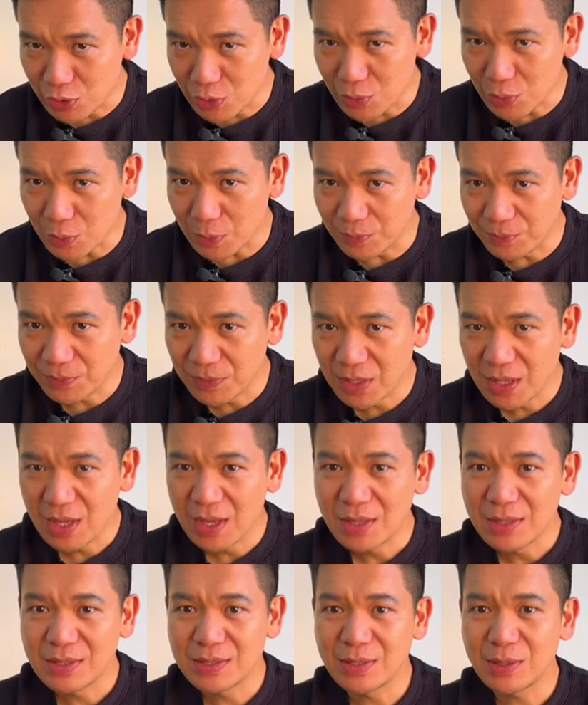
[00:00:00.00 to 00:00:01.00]
too.
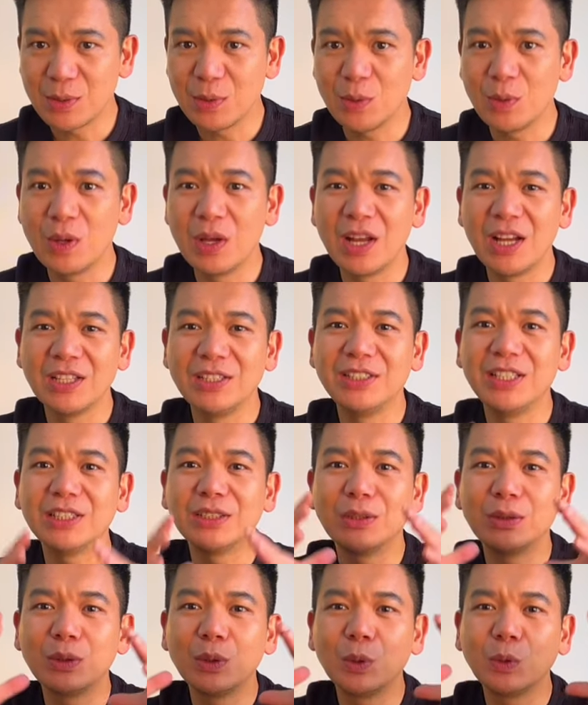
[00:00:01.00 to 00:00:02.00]
So
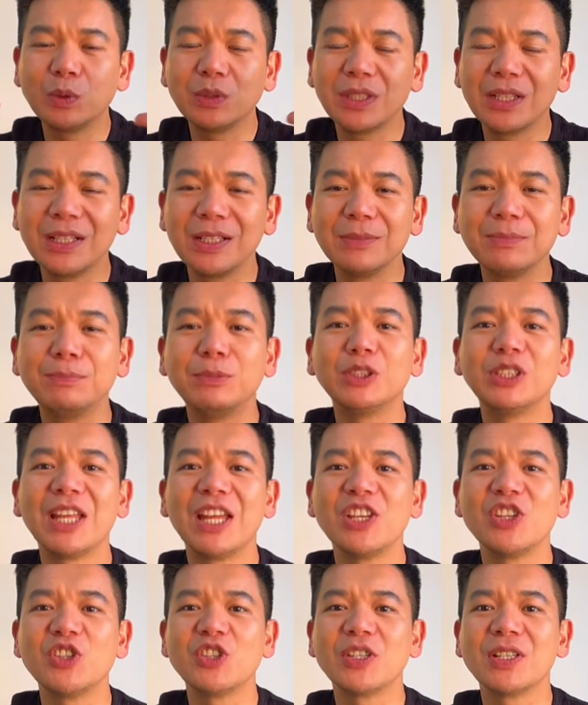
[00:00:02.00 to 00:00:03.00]
the total
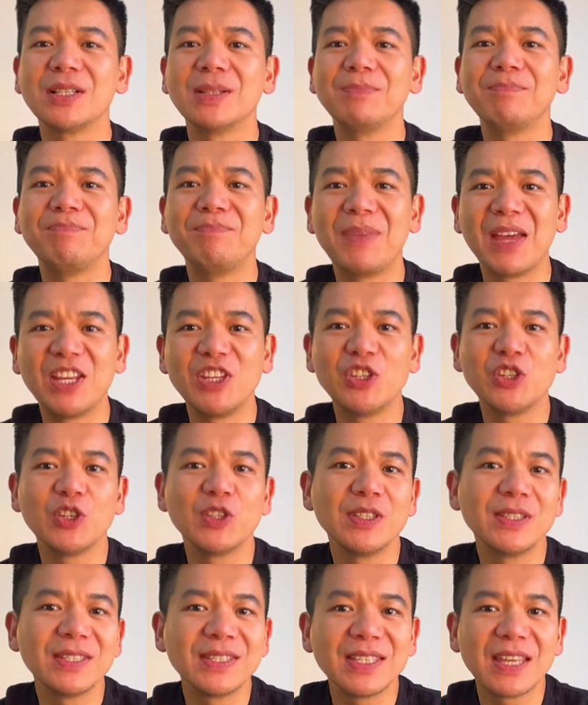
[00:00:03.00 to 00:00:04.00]
potential
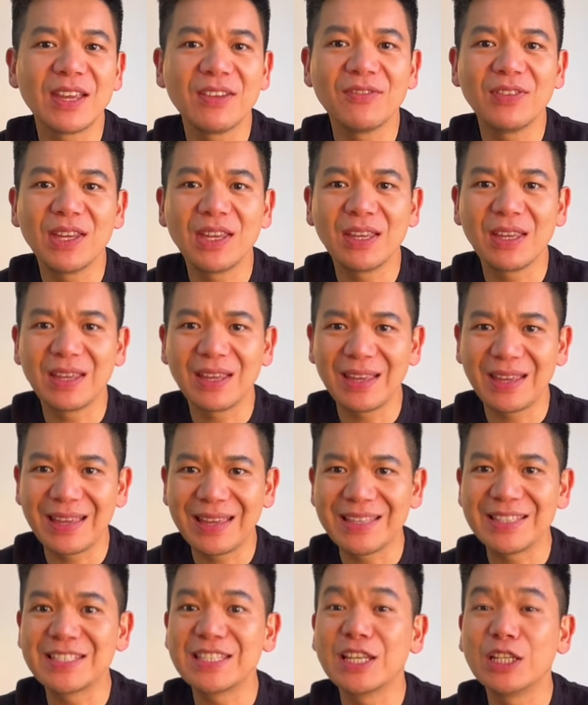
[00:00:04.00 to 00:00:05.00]
pension saving
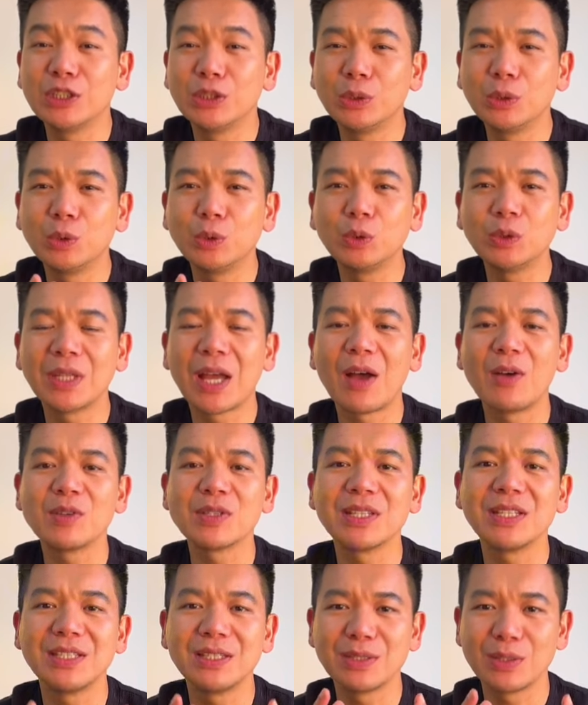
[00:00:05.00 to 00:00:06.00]
is
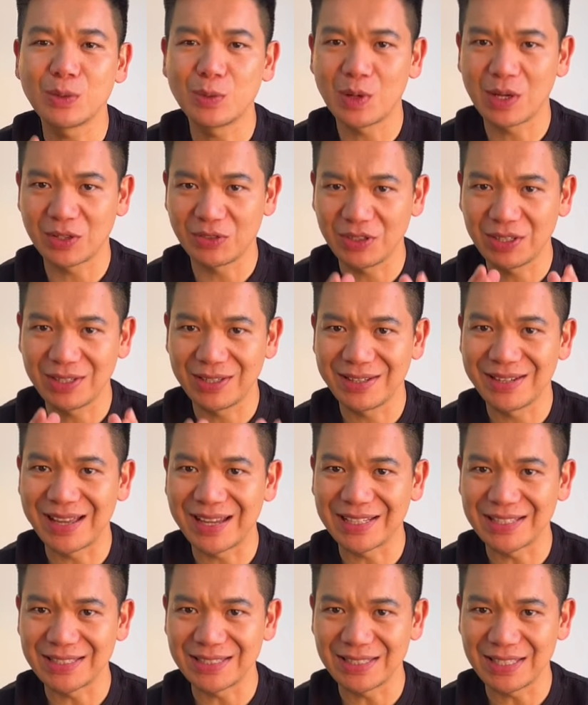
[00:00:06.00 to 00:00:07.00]

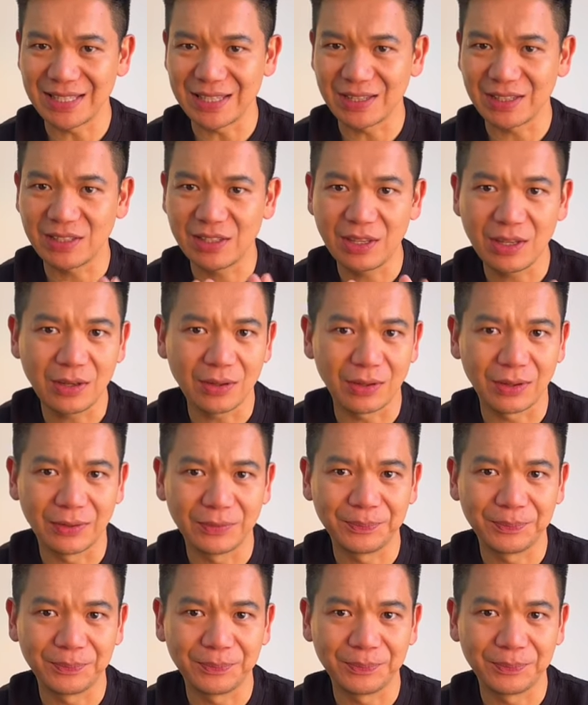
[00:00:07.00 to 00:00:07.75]
2,290 a year.